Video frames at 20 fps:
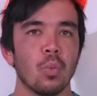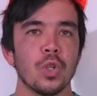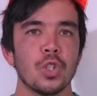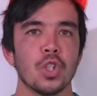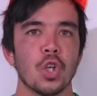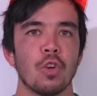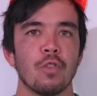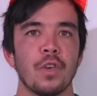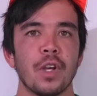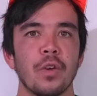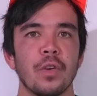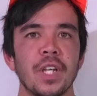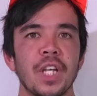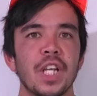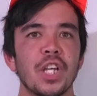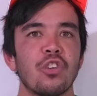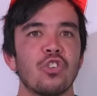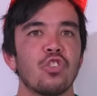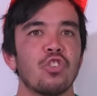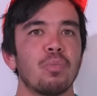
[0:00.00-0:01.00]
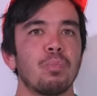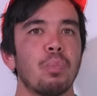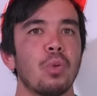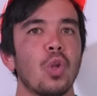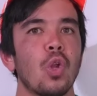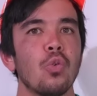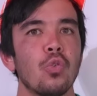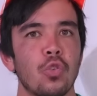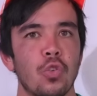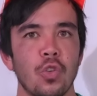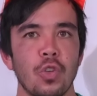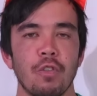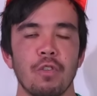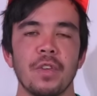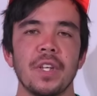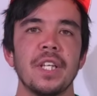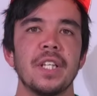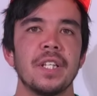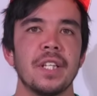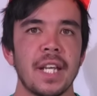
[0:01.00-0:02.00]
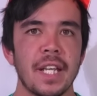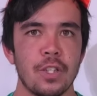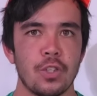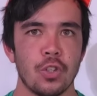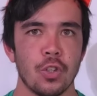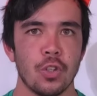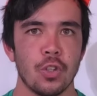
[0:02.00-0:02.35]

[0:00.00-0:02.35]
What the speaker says: which are very explosive in nature.